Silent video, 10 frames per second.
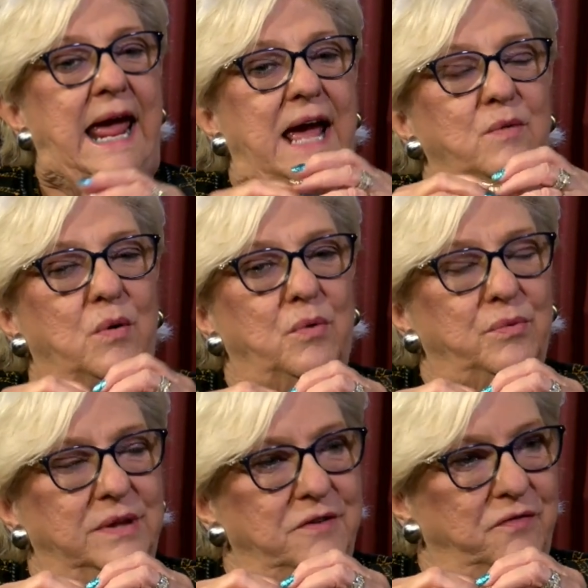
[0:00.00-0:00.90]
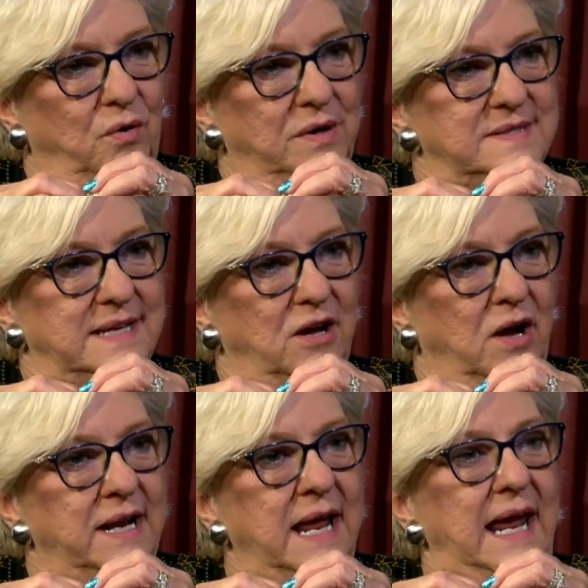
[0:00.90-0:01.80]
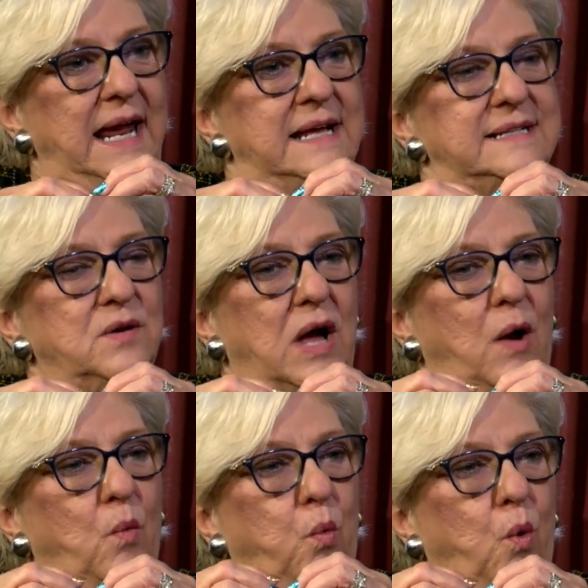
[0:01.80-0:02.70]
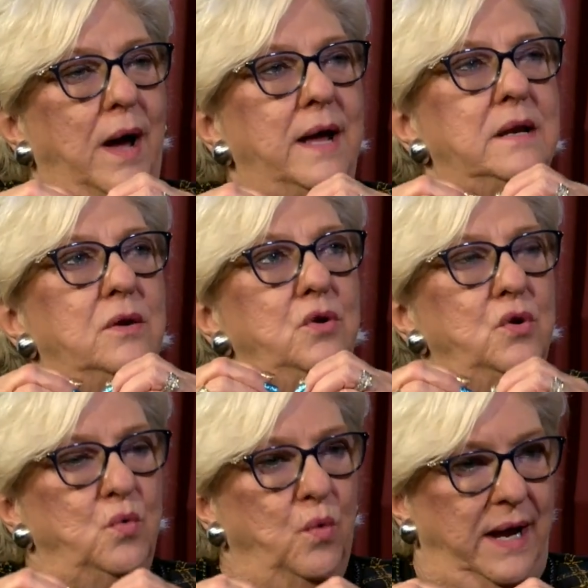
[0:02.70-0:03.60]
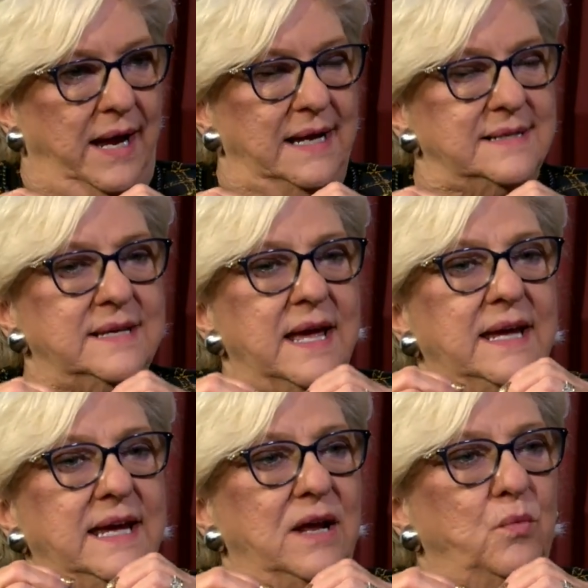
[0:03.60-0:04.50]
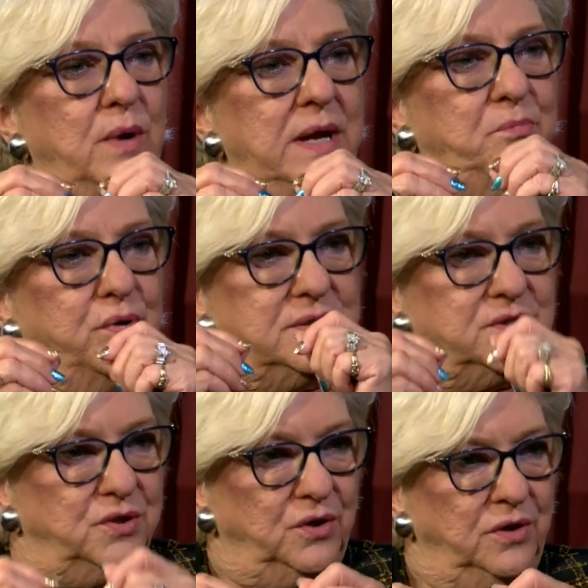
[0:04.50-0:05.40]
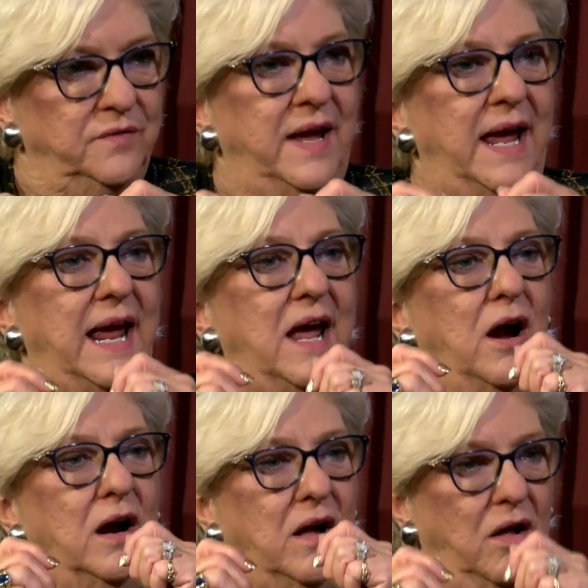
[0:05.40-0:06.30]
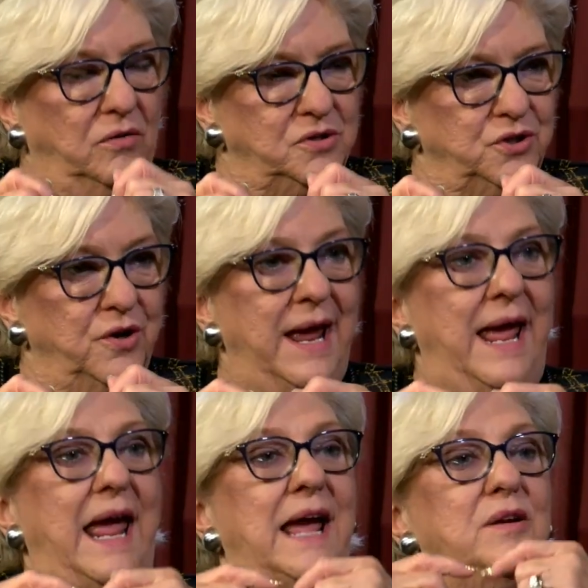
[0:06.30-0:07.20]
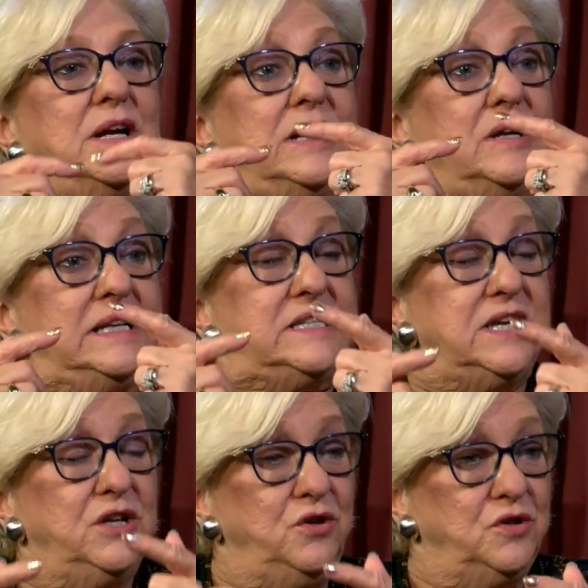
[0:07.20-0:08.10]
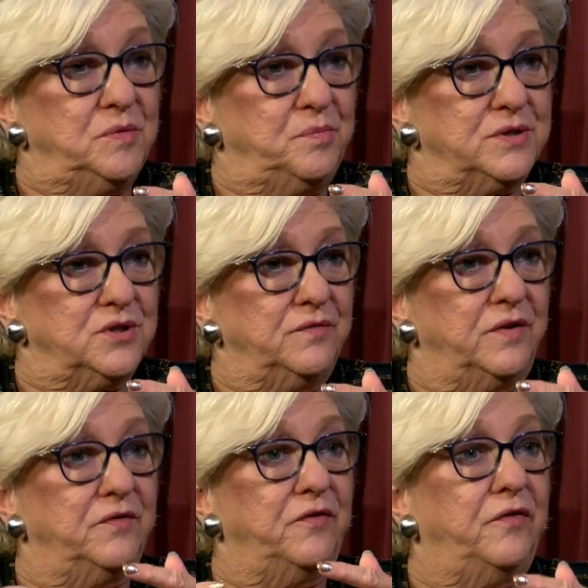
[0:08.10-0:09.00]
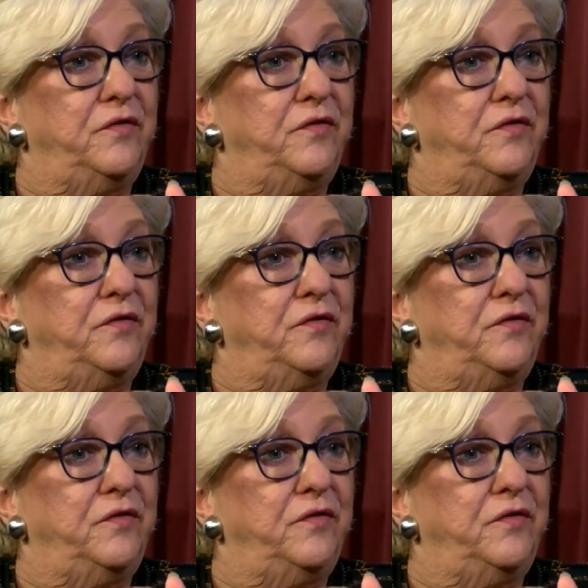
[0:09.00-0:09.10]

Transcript: And what we're really focusing on is what new ways can we preserve our culture and continue to preserve it for